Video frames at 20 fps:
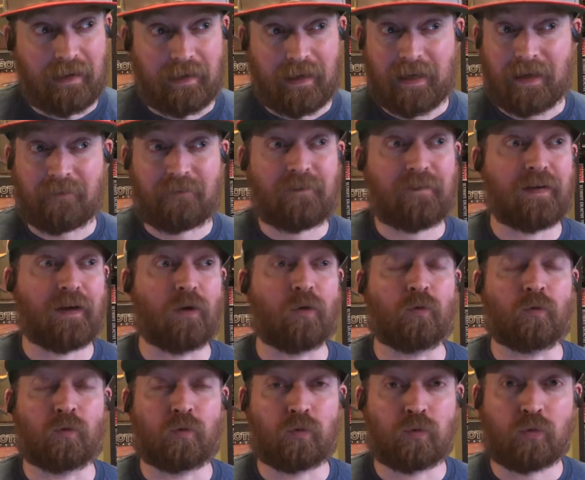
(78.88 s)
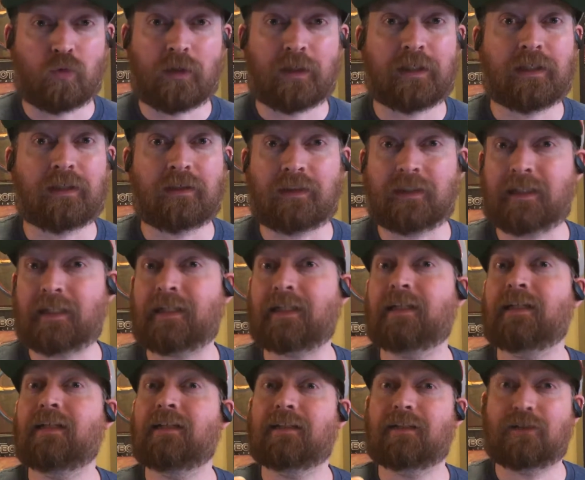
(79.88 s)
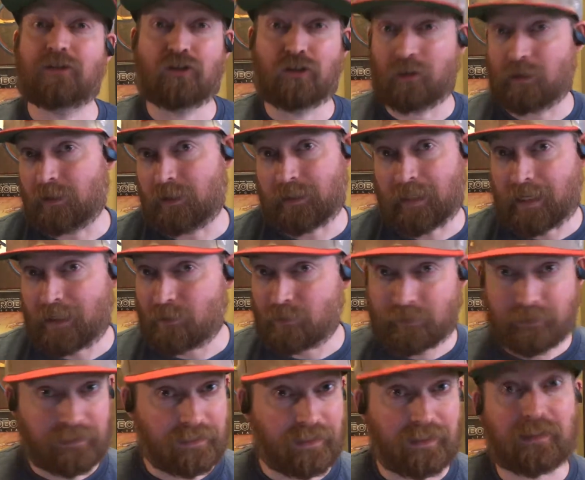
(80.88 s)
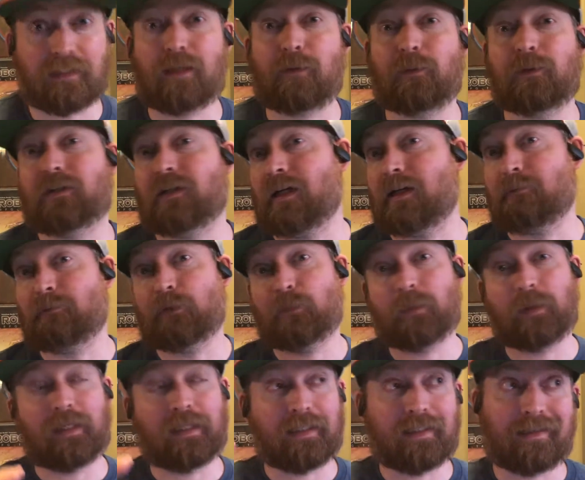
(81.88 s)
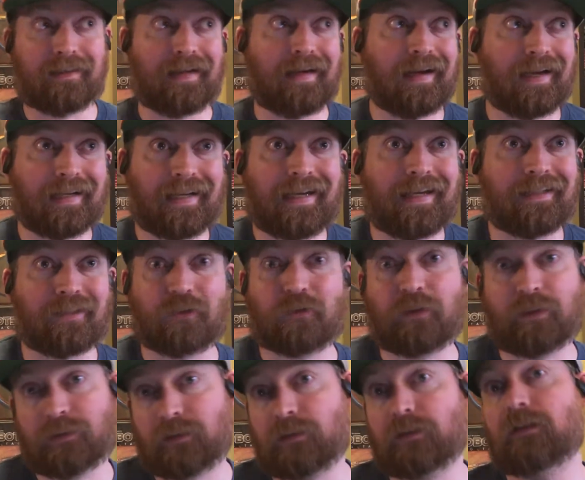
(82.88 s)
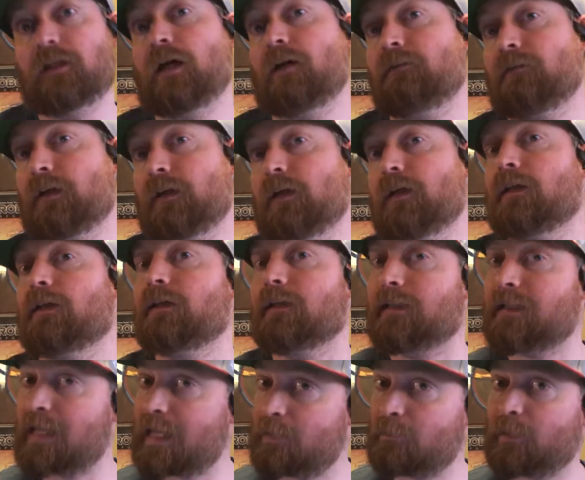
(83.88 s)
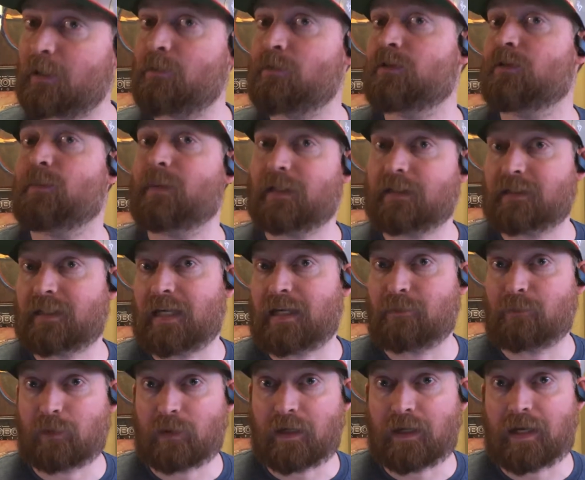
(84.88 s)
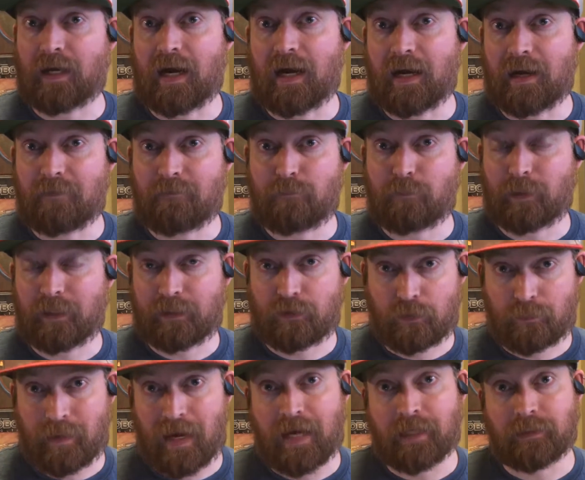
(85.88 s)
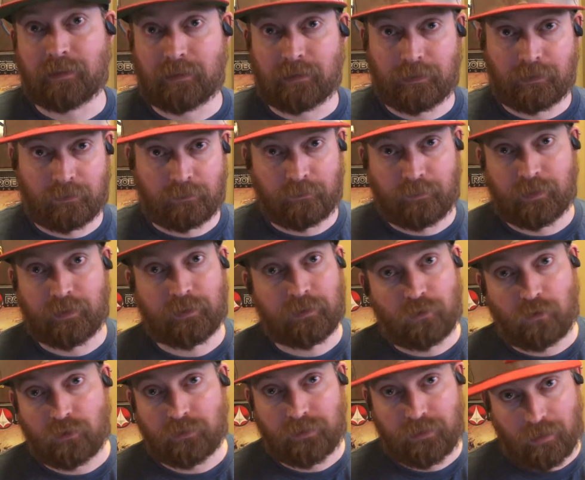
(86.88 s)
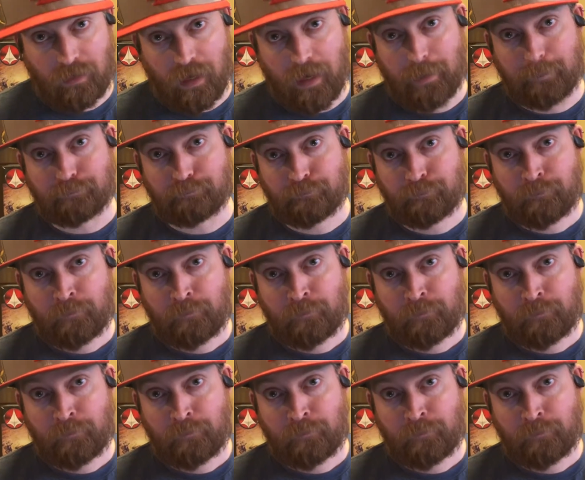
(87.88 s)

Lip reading: It felt really good. I know I said that a couple times, but I can't stress it enough. The gameplay was the best gameplay I've played on Madden in a very long time.